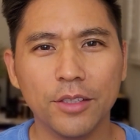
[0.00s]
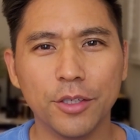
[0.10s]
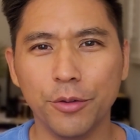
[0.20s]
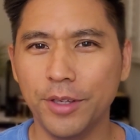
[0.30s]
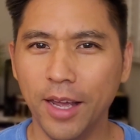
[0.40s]

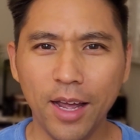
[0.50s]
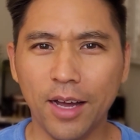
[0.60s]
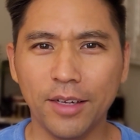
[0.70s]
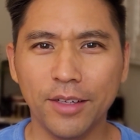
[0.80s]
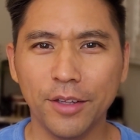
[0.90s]
So
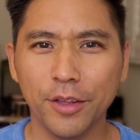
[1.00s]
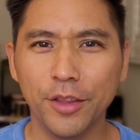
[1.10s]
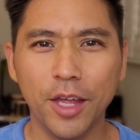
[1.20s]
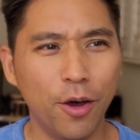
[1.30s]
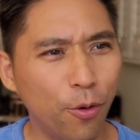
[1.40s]
yeah,
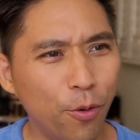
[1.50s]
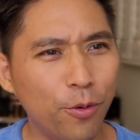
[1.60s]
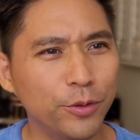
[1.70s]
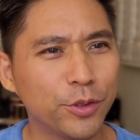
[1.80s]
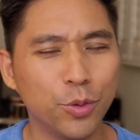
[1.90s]
the
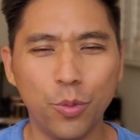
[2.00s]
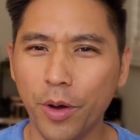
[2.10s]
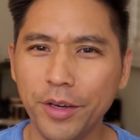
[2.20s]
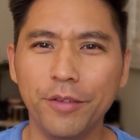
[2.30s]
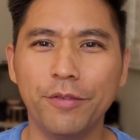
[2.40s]
whole
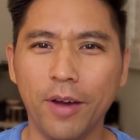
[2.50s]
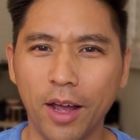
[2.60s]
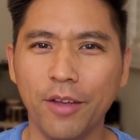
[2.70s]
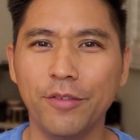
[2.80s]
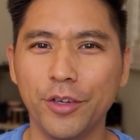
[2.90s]

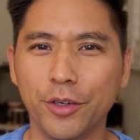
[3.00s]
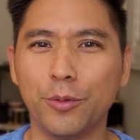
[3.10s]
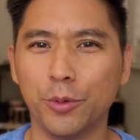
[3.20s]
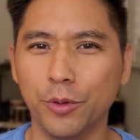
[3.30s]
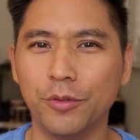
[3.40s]
25 year
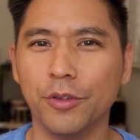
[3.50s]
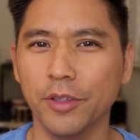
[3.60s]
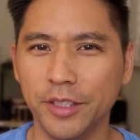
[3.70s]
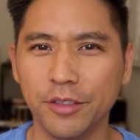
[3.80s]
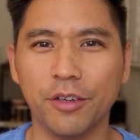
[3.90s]
rule for
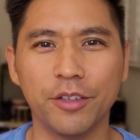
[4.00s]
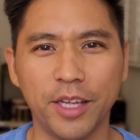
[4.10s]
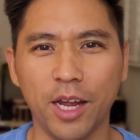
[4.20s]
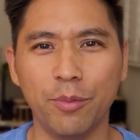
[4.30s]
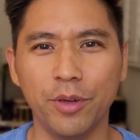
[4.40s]
Leonardo
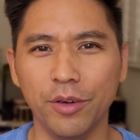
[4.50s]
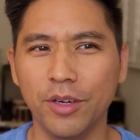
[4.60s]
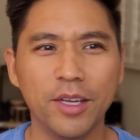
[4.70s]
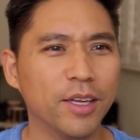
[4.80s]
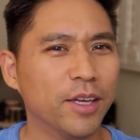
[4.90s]
DiCaprio.
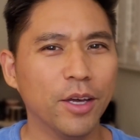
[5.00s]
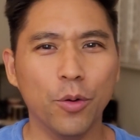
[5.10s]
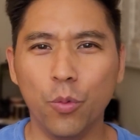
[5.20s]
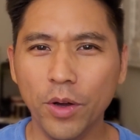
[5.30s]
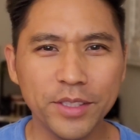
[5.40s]

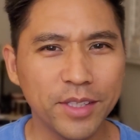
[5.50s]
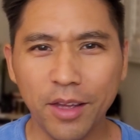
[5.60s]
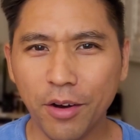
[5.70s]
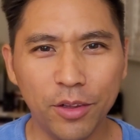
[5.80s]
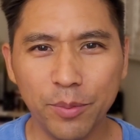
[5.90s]
What's
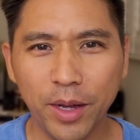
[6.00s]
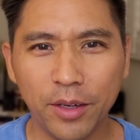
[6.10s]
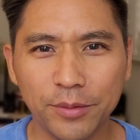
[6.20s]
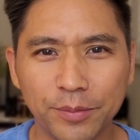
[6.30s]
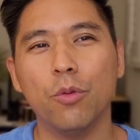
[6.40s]
that all
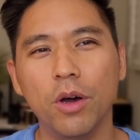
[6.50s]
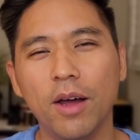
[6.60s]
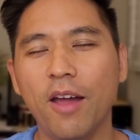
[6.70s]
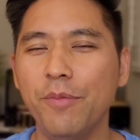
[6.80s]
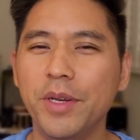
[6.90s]
about? Well,
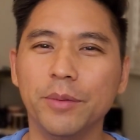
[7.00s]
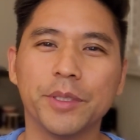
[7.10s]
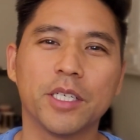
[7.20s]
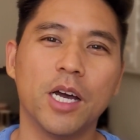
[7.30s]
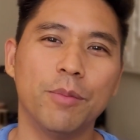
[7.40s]
I've been able to
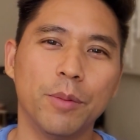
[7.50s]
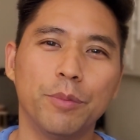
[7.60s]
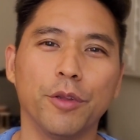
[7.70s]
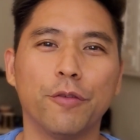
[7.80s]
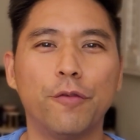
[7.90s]
come up
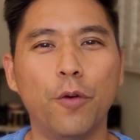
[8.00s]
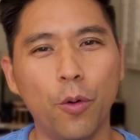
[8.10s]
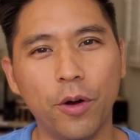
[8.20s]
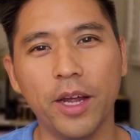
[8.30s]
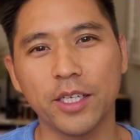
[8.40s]
with
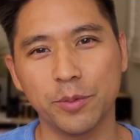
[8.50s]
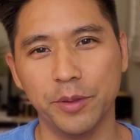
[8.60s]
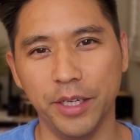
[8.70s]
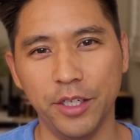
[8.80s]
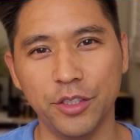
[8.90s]
four
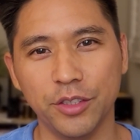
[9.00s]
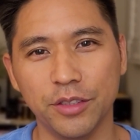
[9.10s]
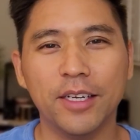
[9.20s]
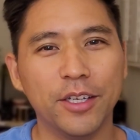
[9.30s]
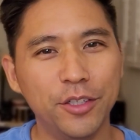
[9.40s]
explanations.